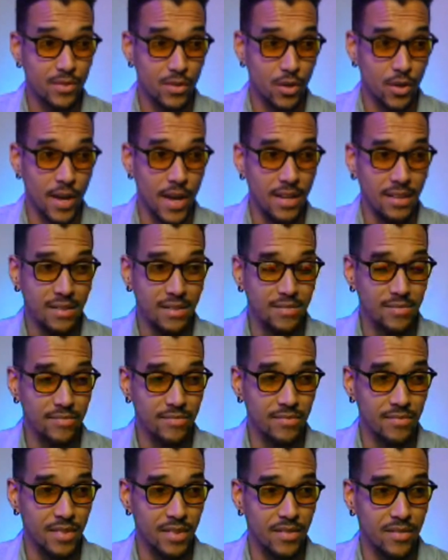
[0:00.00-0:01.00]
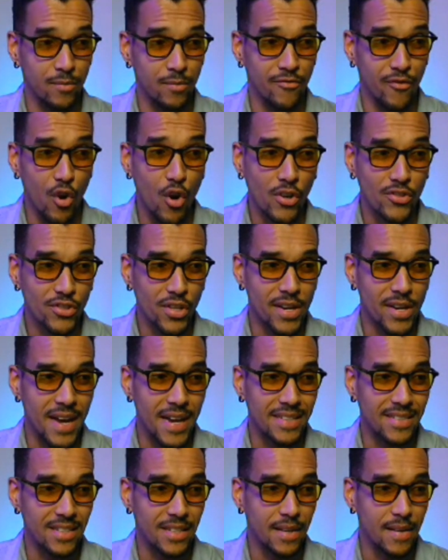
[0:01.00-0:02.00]
Okay,
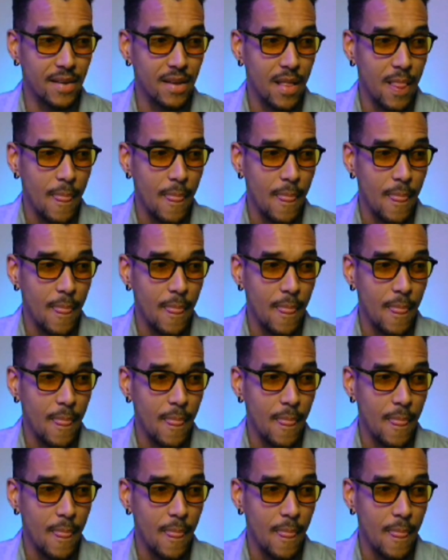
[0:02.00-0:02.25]
490.